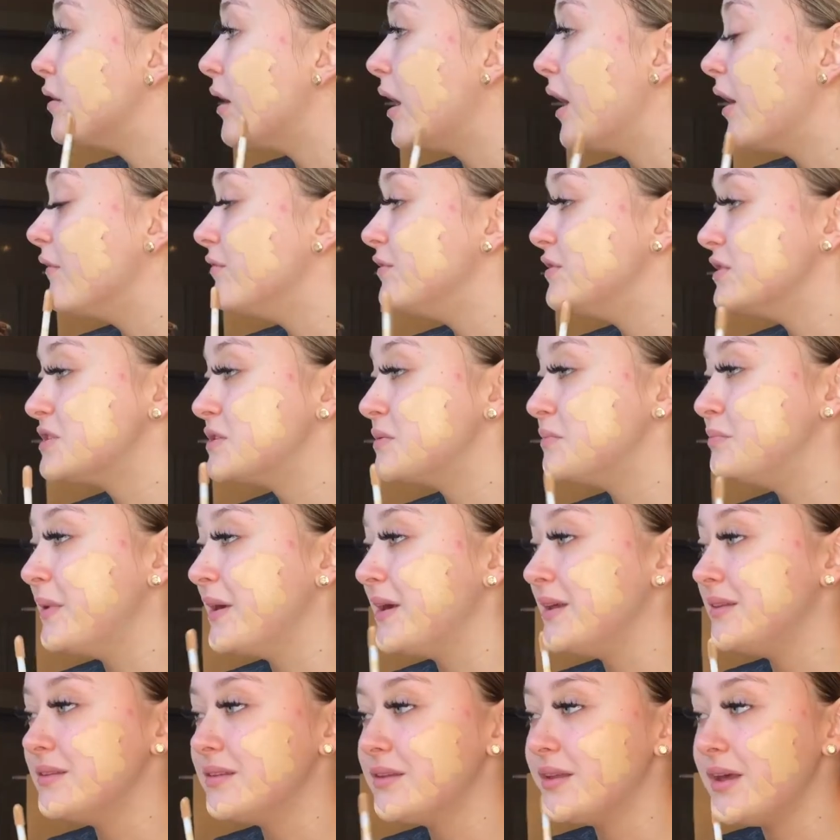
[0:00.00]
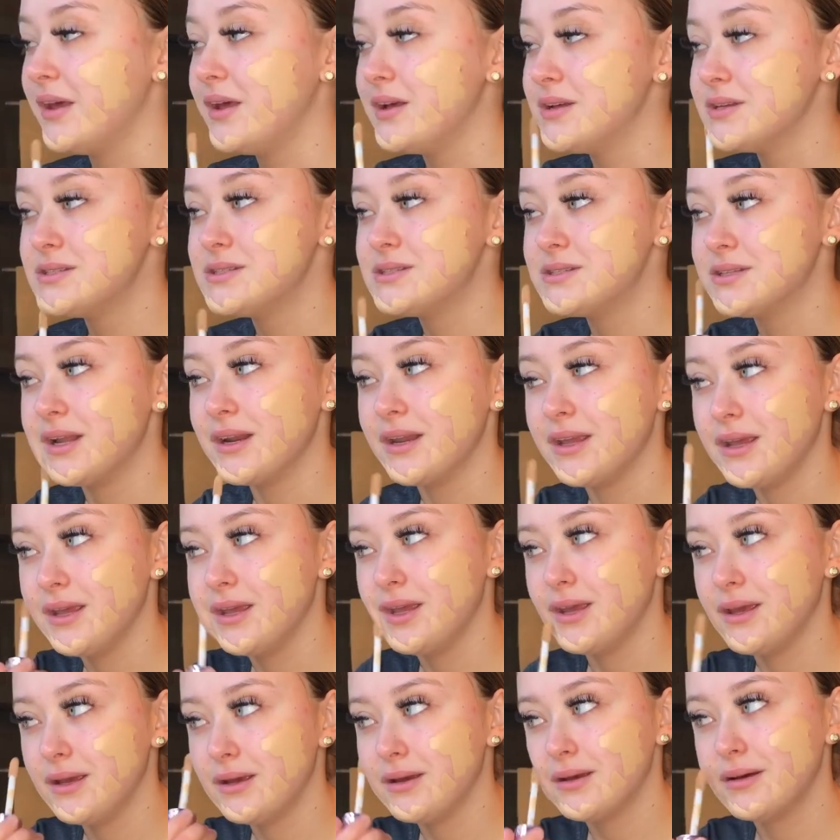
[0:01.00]
I've just been there
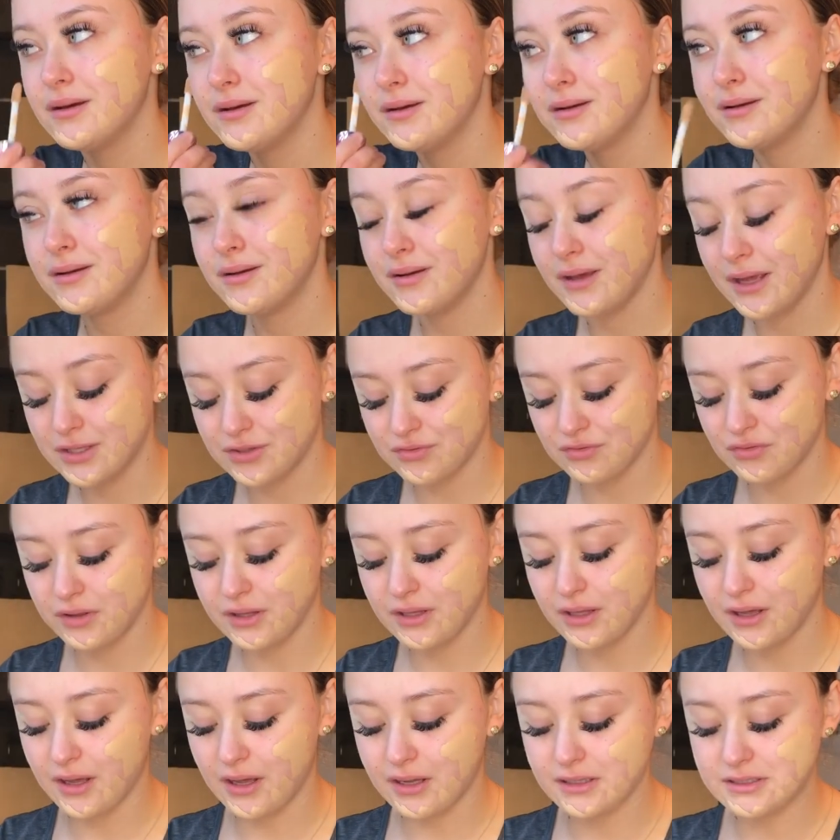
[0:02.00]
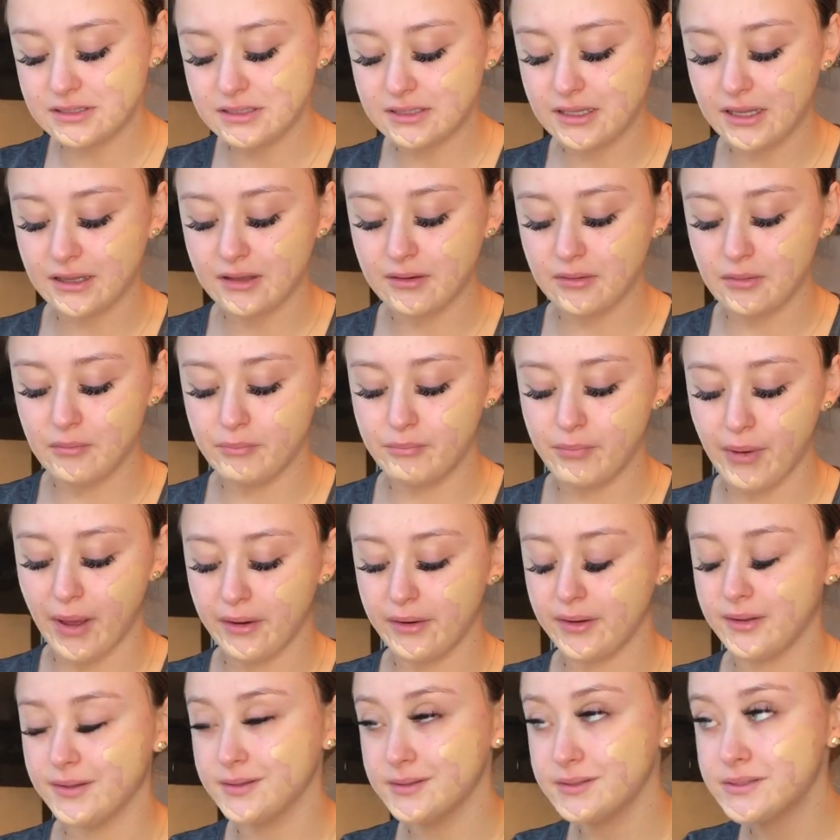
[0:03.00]
studying. It's really hard to like
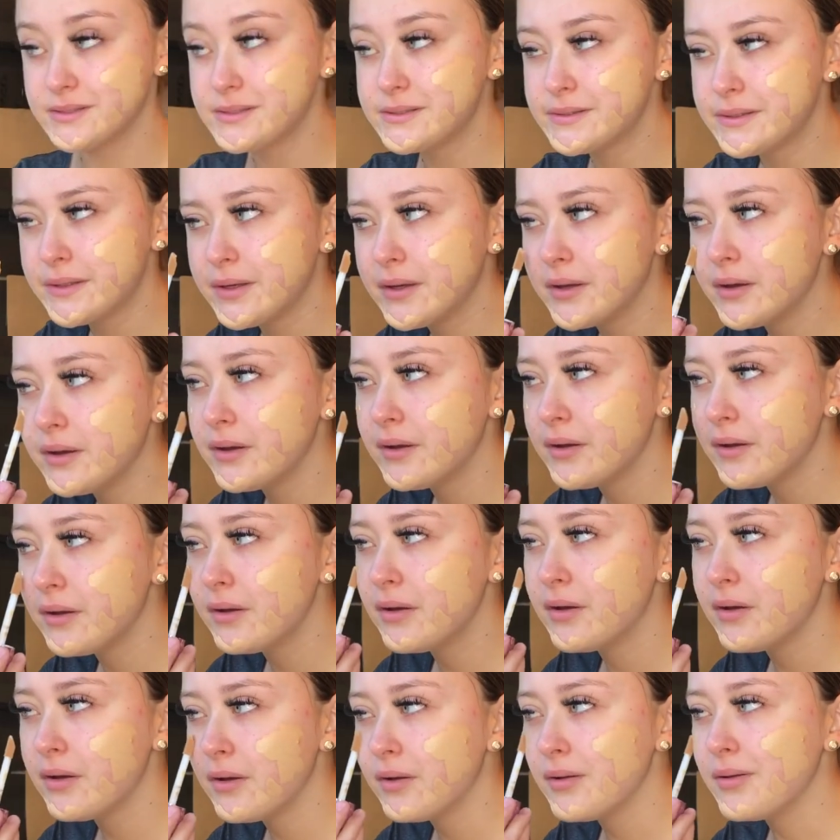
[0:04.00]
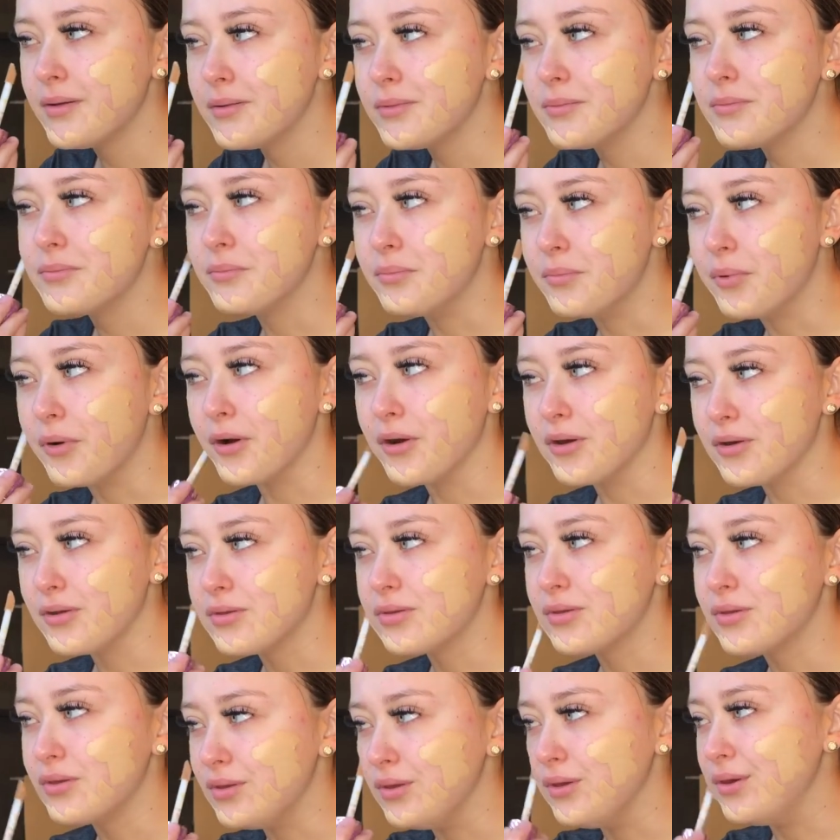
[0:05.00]
balance
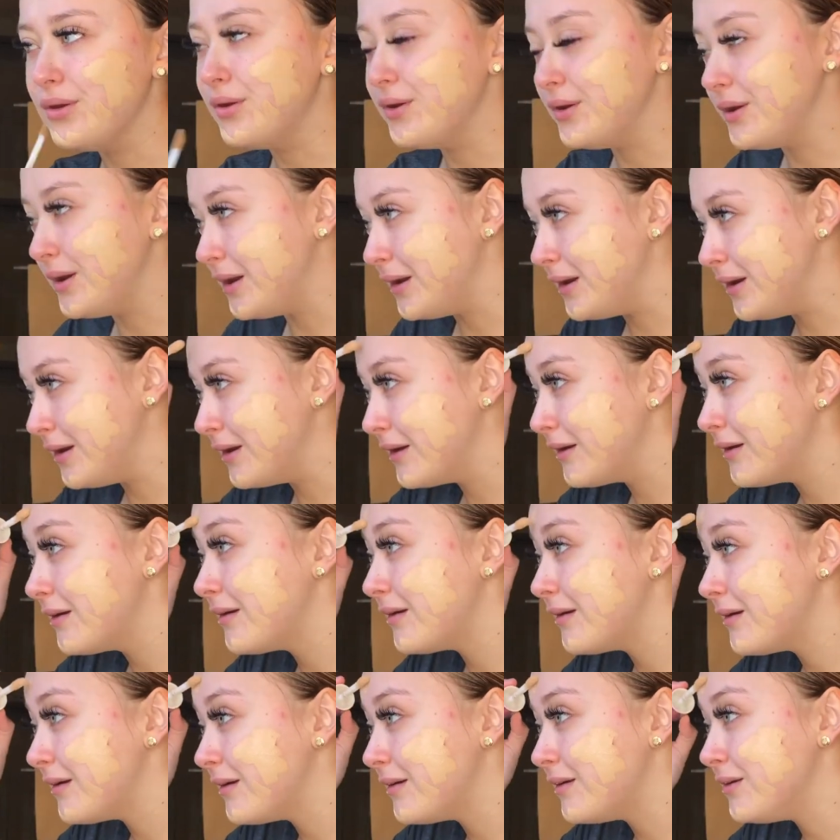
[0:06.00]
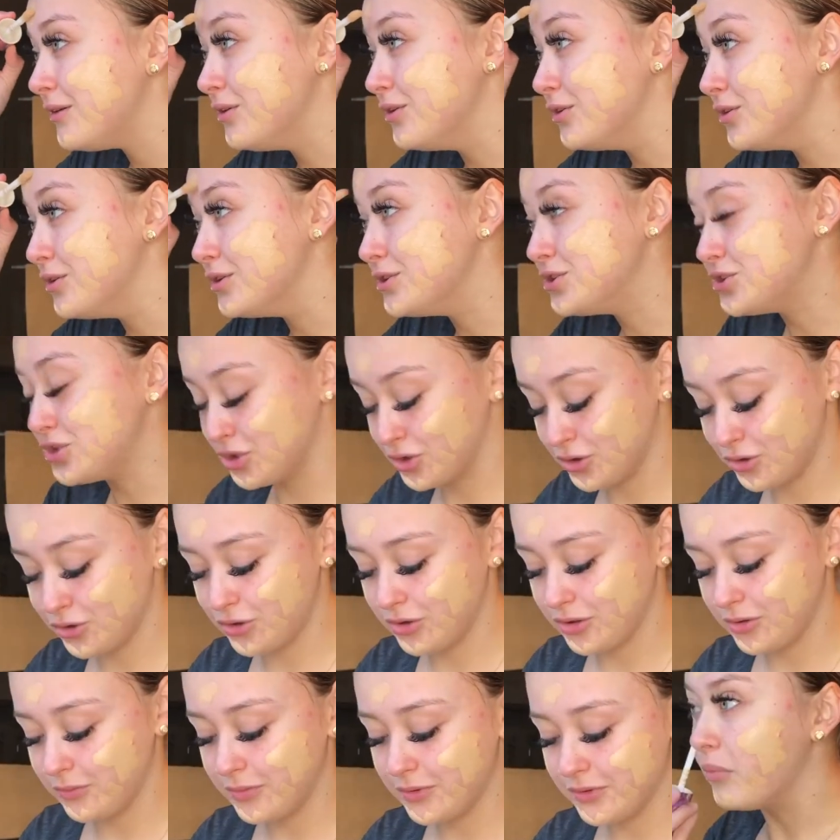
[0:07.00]
both uni,
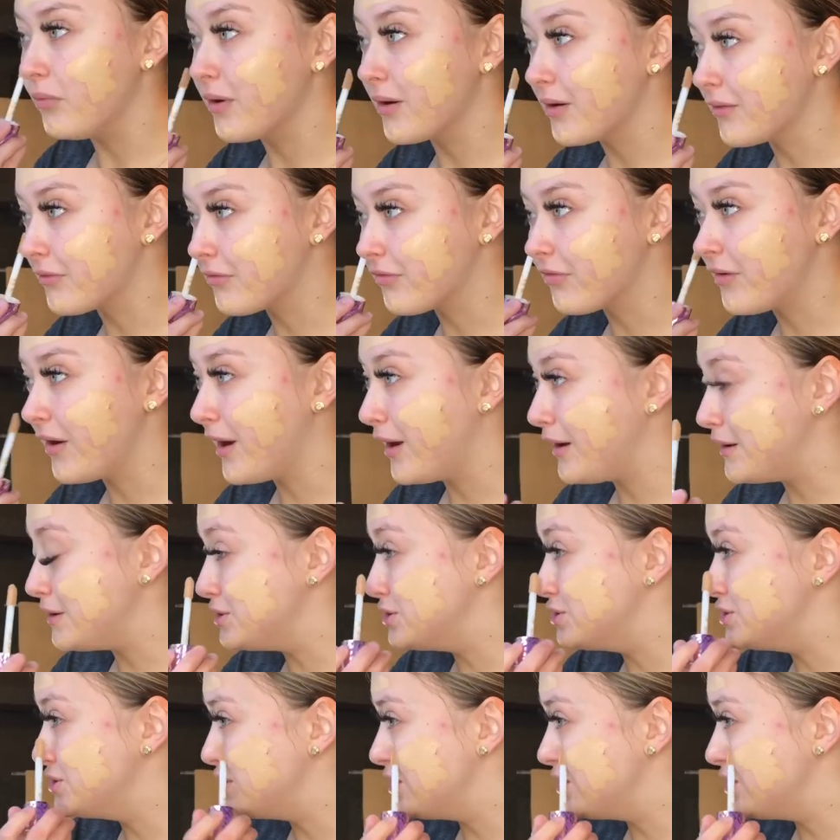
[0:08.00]
YouTube, boyfriend,